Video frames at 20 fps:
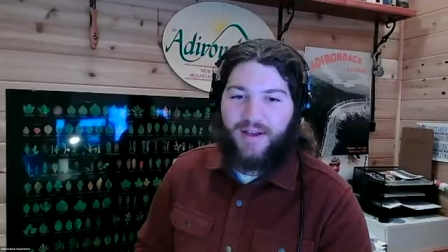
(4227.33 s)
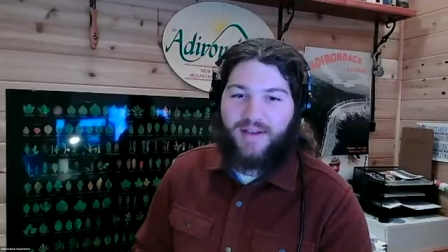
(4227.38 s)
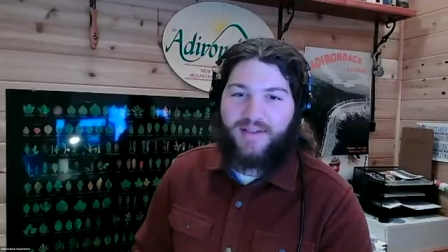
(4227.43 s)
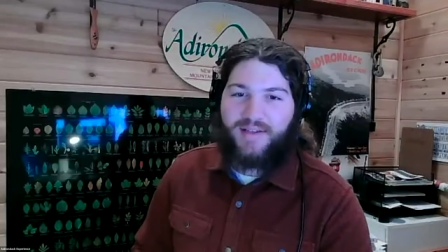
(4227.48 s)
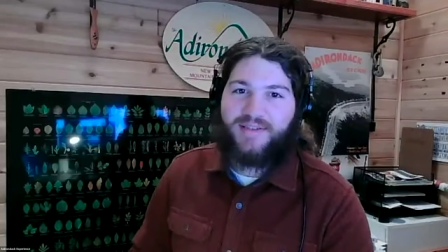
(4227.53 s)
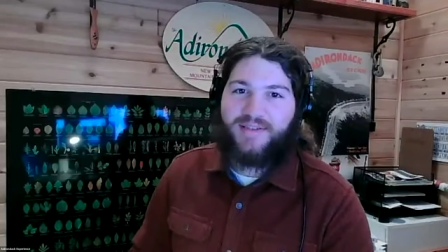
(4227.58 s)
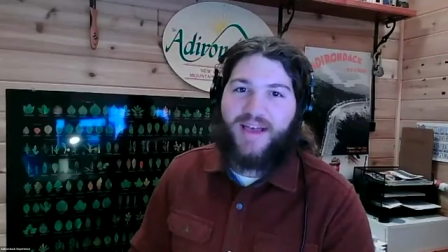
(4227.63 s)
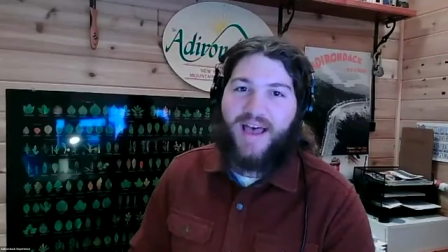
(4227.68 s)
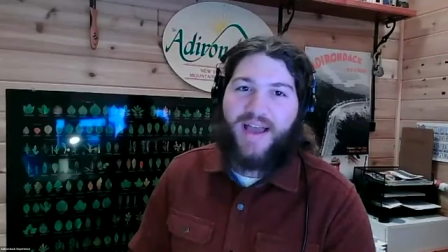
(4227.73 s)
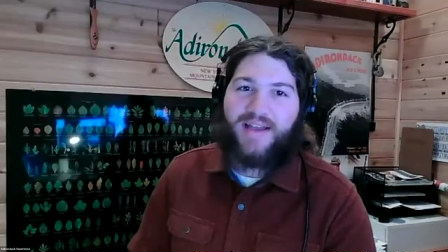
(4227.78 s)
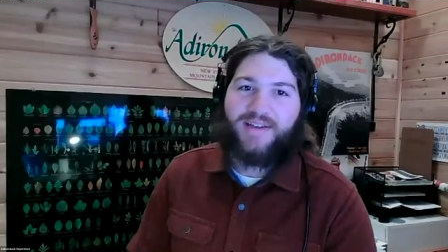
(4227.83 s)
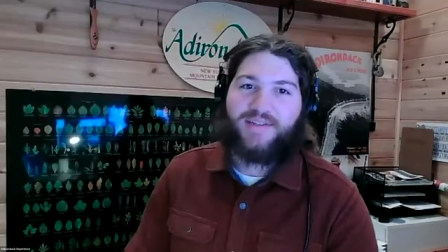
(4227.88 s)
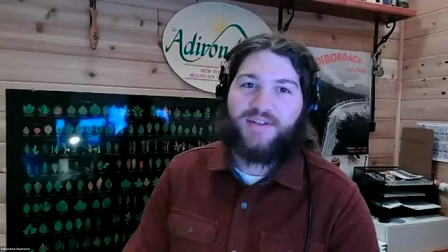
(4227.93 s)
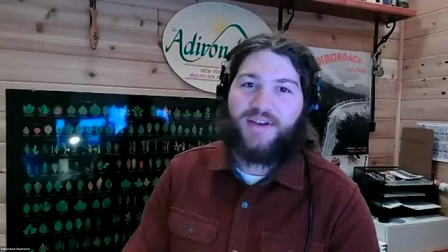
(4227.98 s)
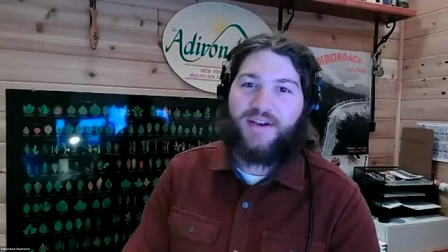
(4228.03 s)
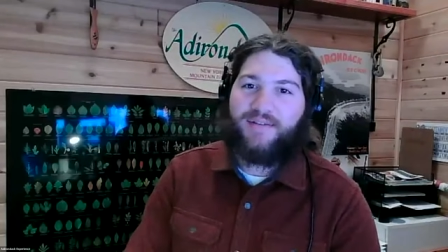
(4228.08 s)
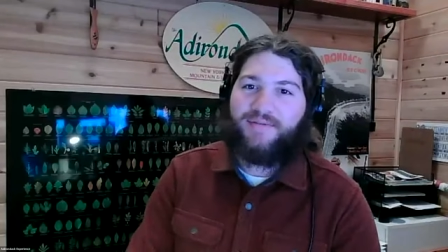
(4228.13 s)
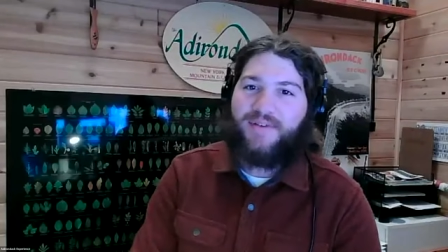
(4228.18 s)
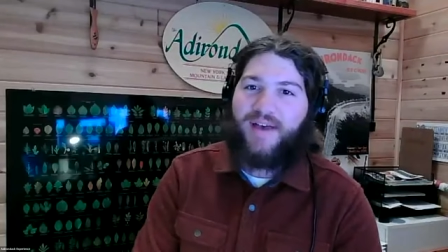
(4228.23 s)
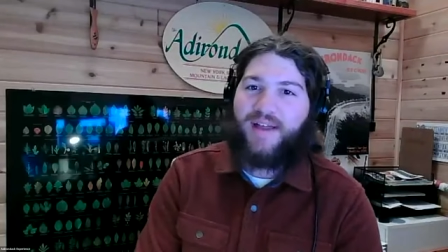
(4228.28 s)
slash
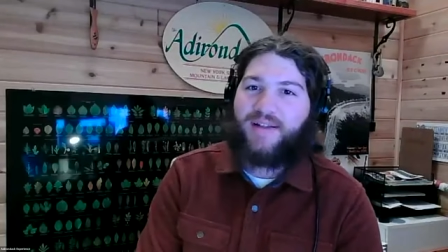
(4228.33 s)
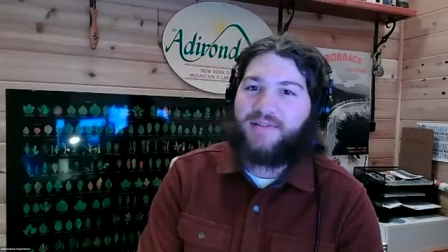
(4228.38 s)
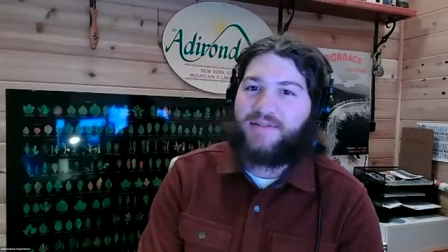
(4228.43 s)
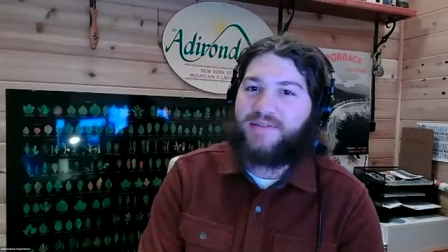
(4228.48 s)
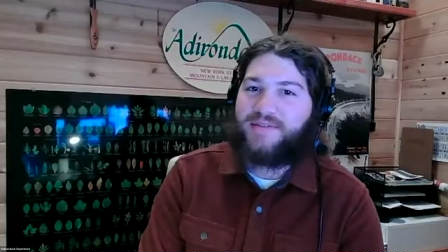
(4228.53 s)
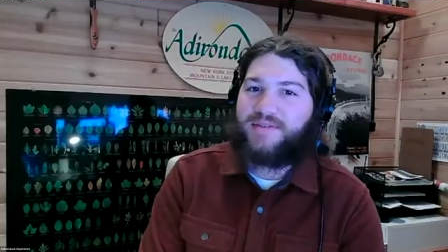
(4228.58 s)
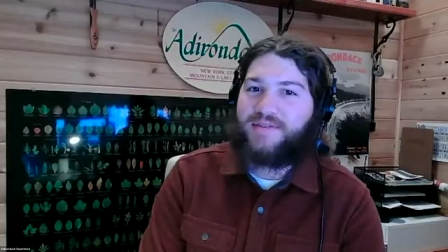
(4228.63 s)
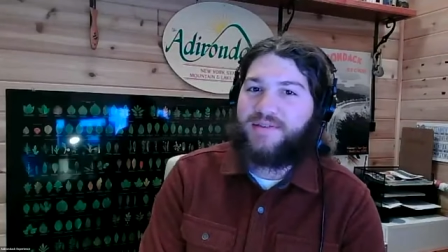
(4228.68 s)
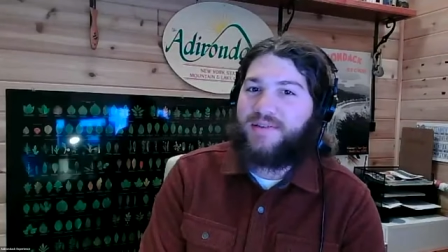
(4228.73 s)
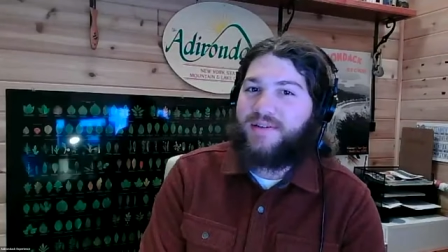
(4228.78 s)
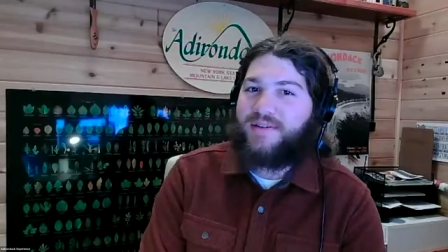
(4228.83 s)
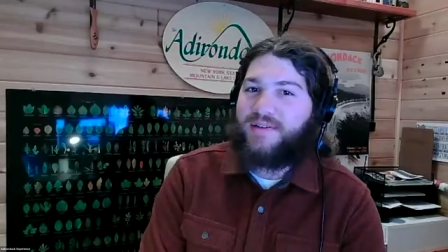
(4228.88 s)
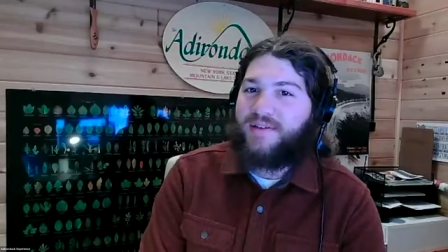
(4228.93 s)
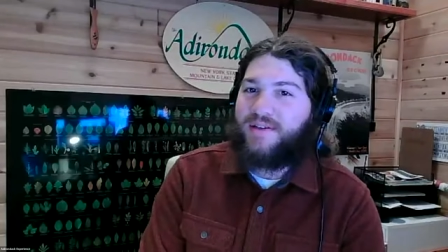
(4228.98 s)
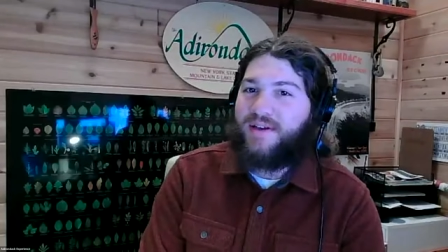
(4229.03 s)
events.